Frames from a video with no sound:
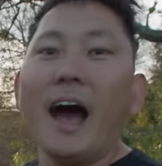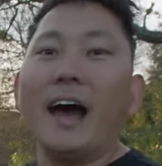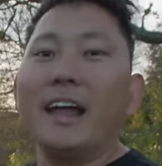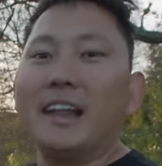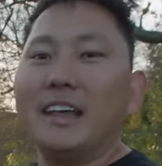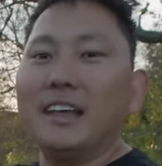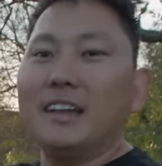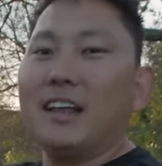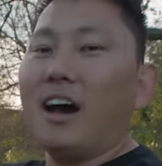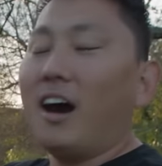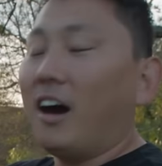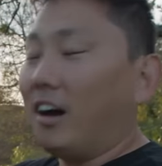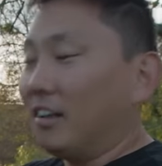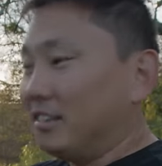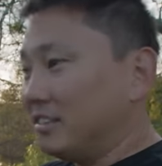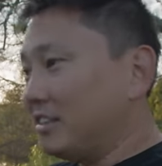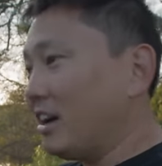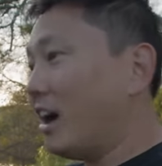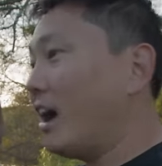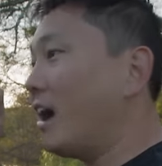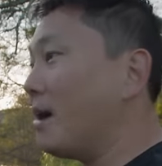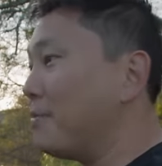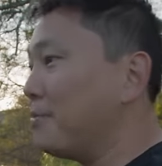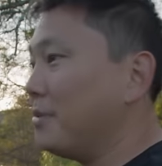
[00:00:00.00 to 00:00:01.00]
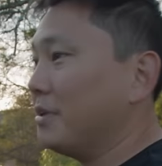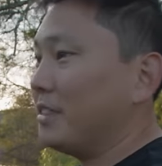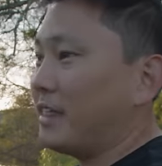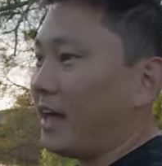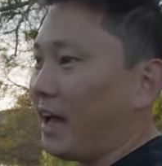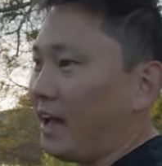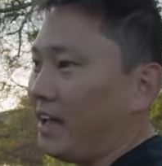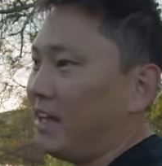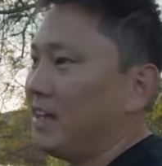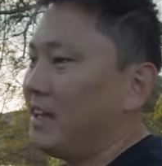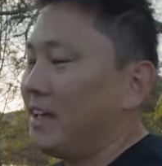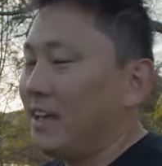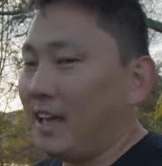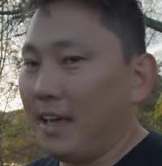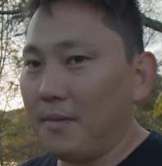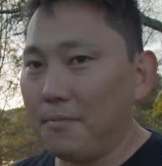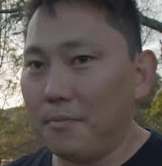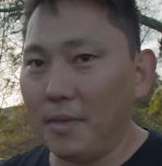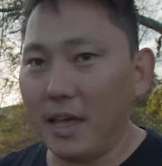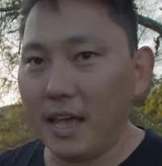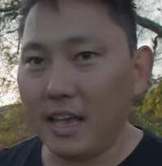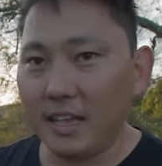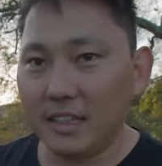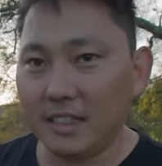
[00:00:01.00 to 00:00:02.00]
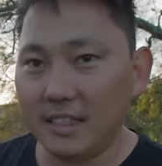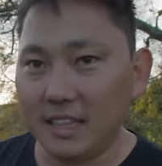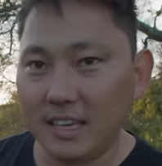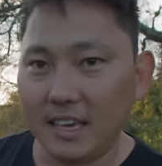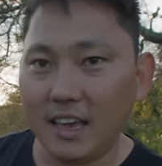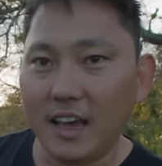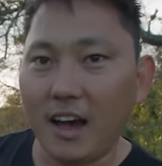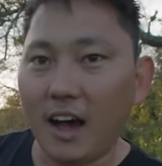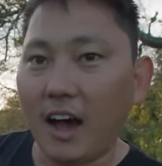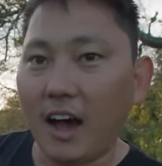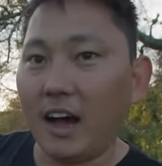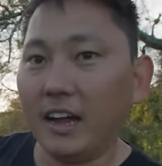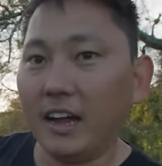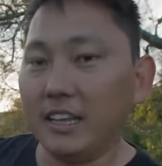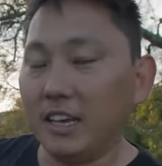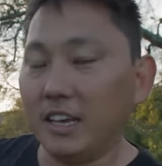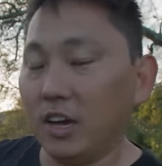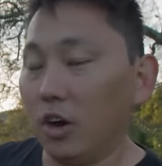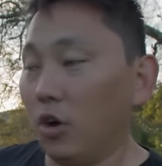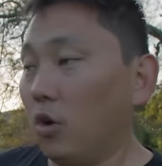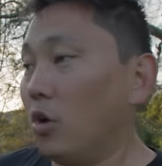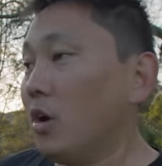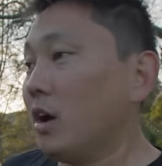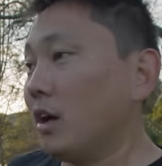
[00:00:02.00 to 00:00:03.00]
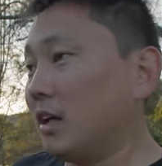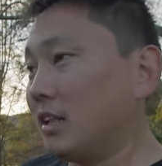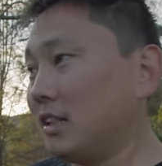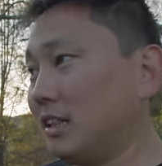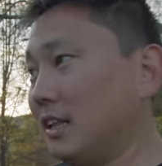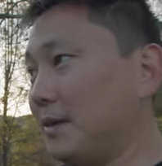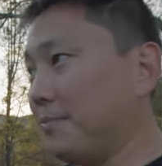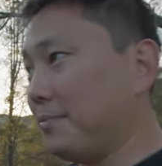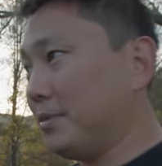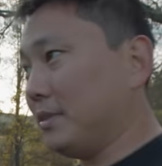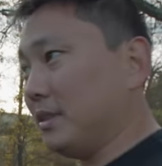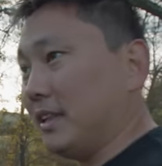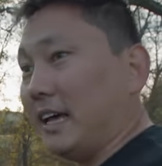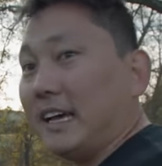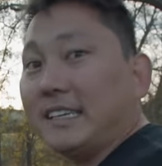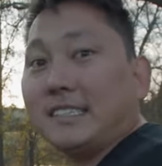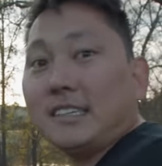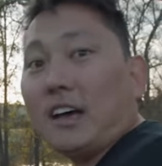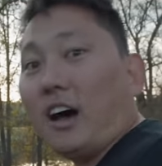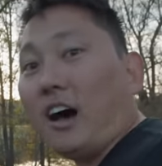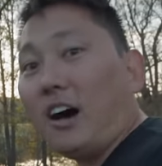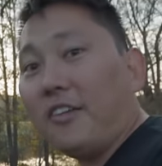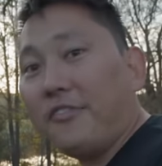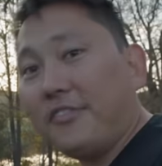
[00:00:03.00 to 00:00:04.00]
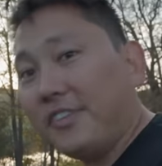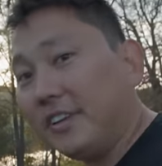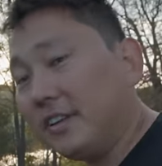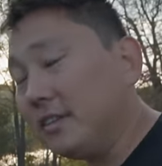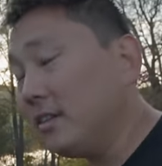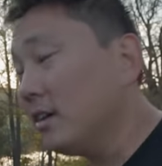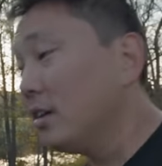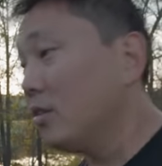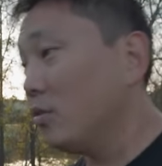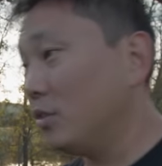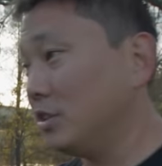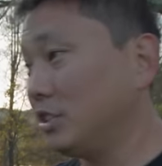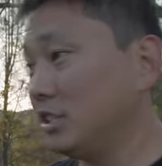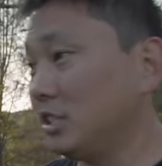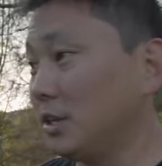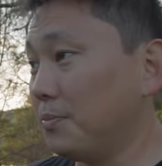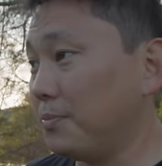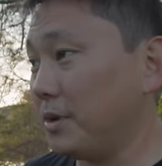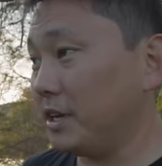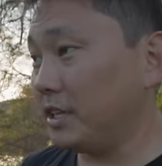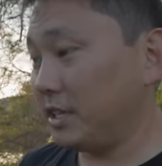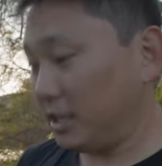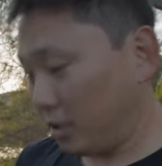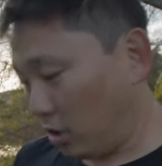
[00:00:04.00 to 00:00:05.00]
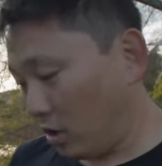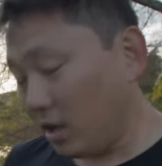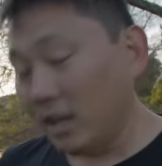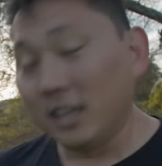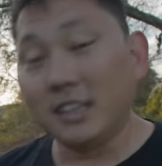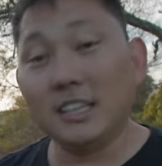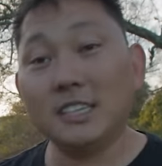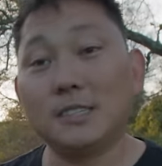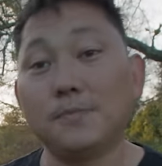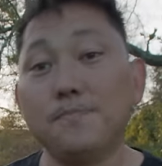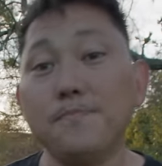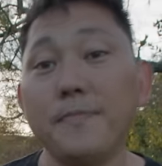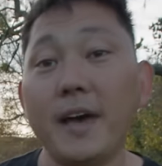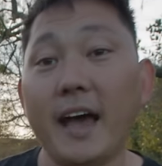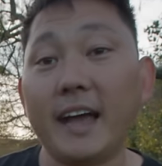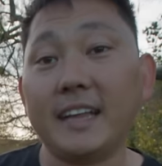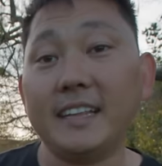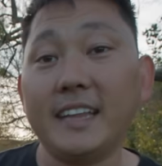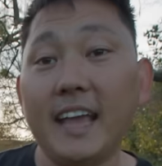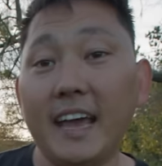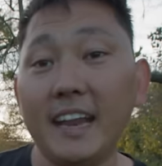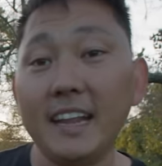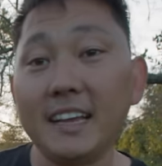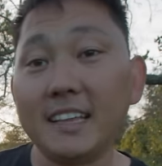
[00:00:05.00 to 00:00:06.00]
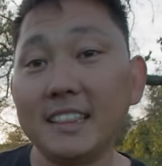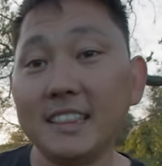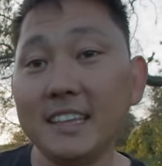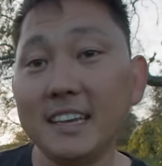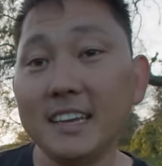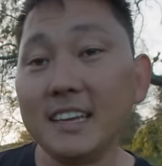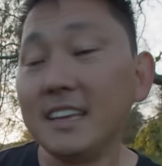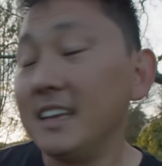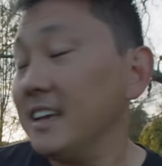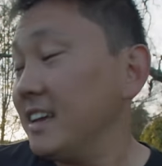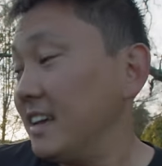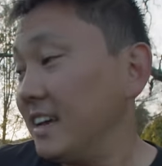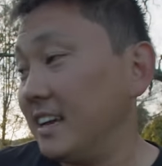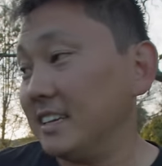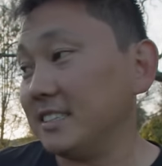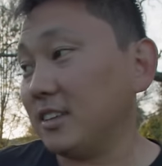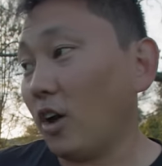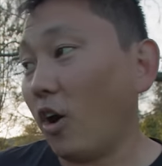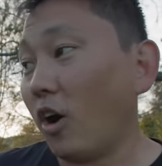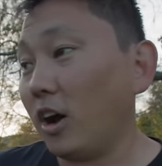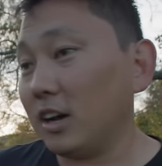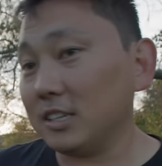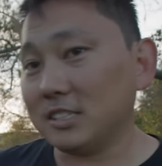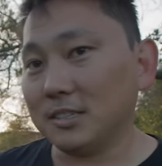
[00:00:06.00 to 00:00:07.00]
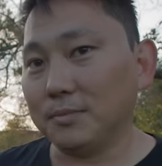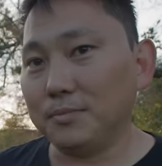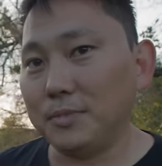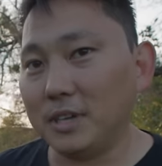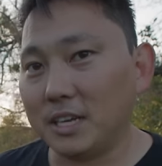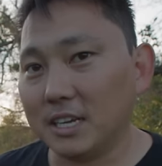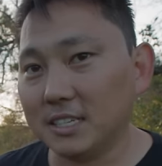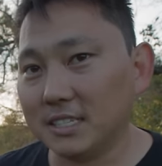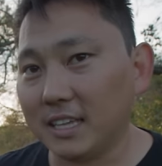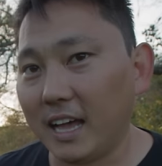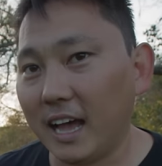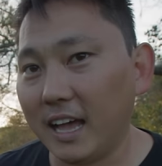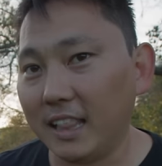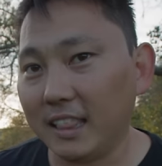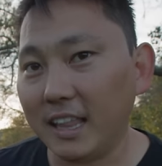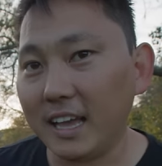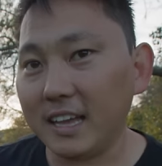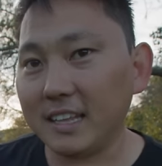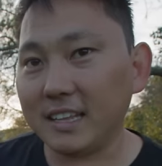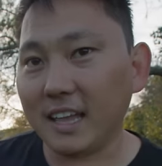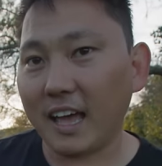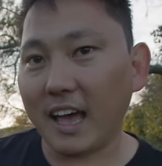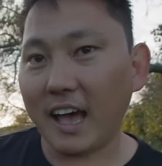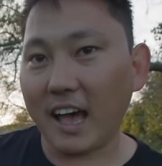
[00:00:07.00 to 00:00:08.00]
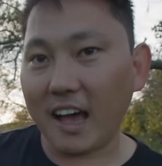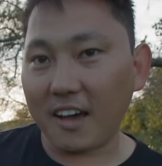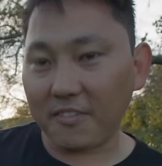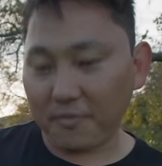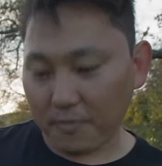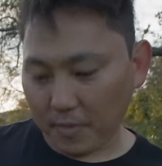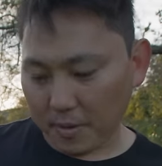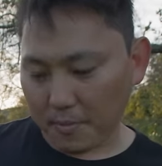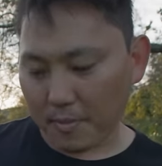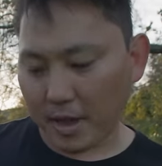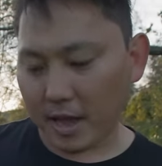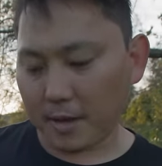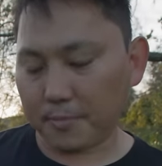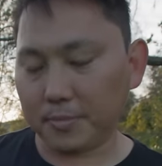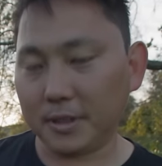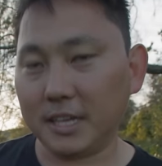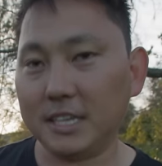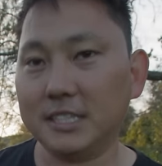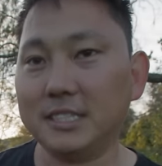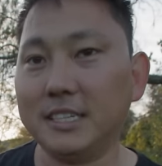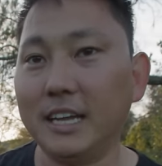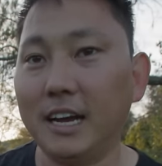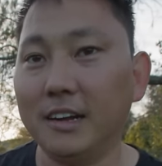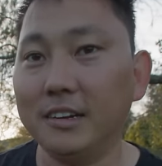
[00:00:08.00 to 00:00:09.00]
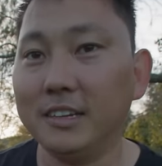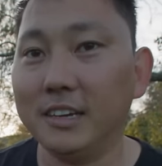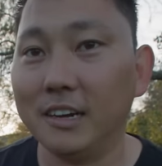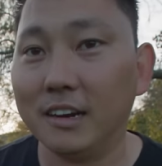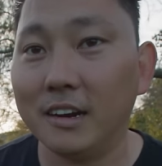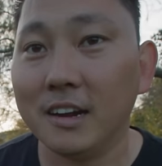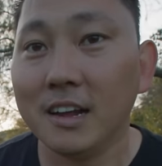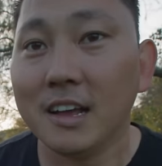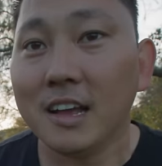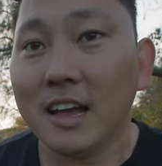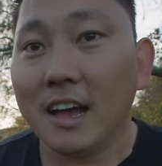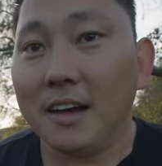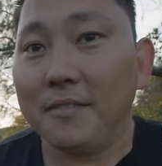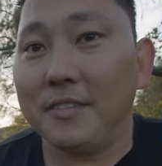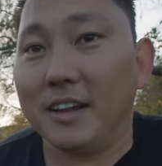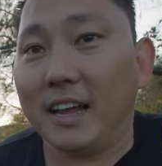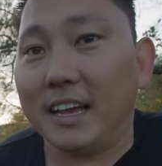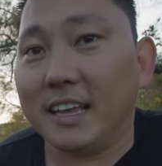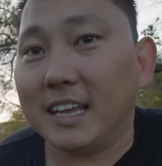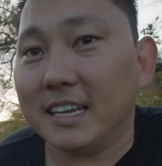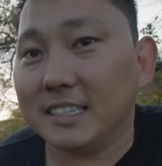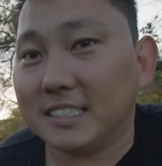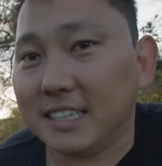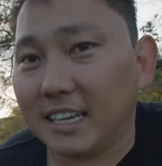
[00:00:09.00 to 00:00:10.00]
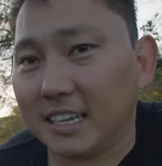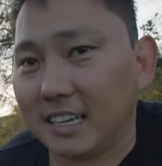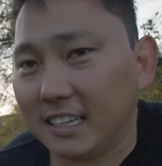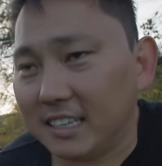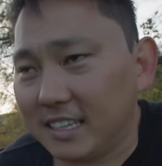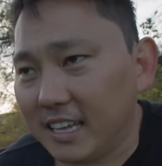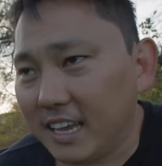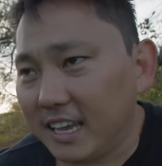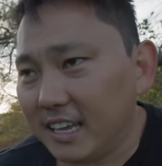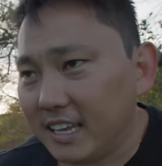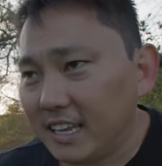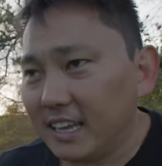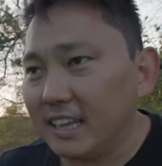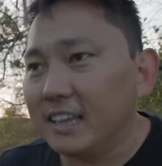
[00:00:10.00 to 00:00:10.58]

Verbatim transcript: added on top of that and made the audio clip less often, which is a big deal. This magnetic thing is awesome because I like to have my mic placed down here. I mean, I guess I can take